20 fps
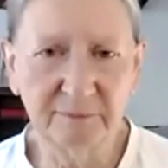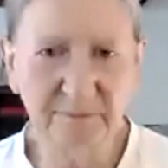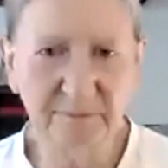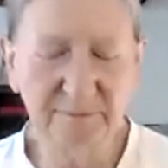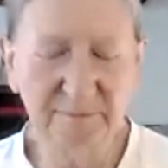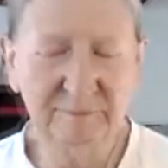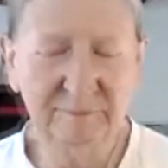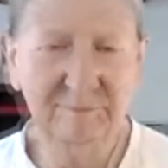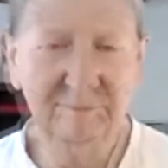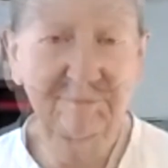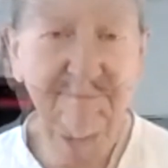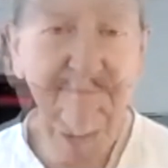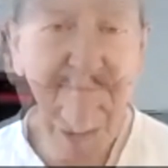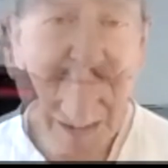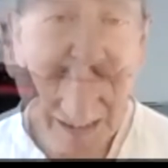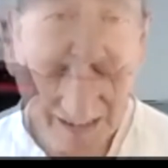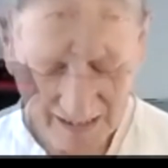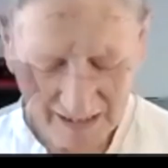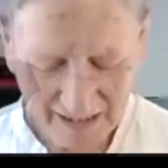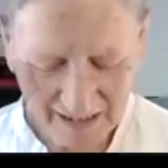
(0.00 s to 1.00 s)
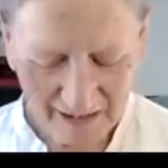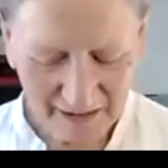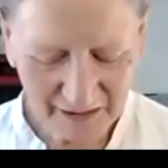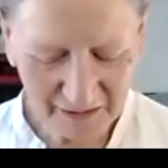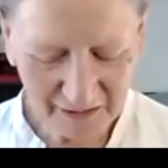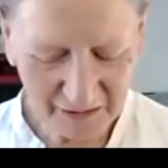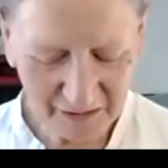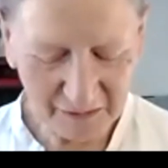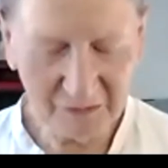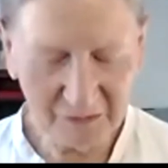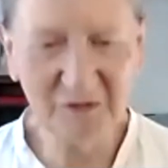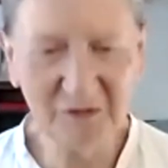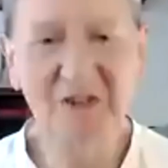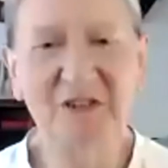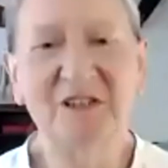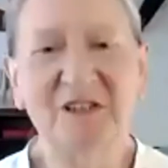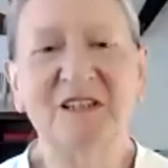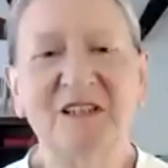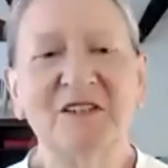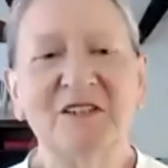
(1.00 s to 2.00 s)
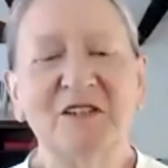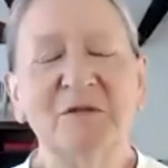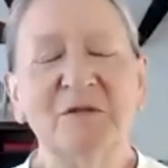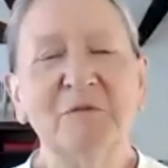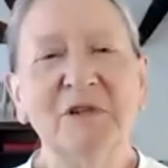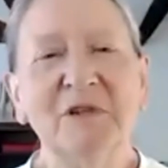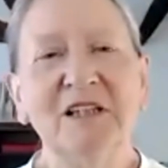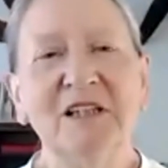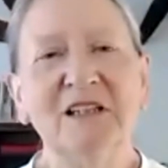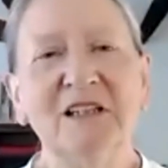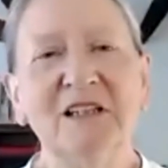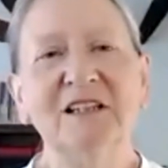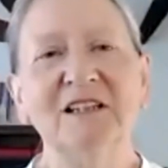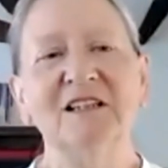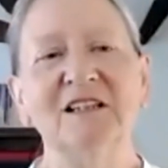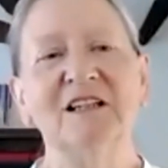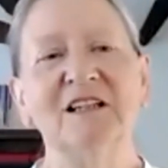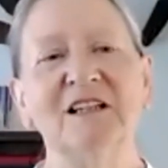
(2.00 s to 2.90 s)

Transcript: Well, you know, to me,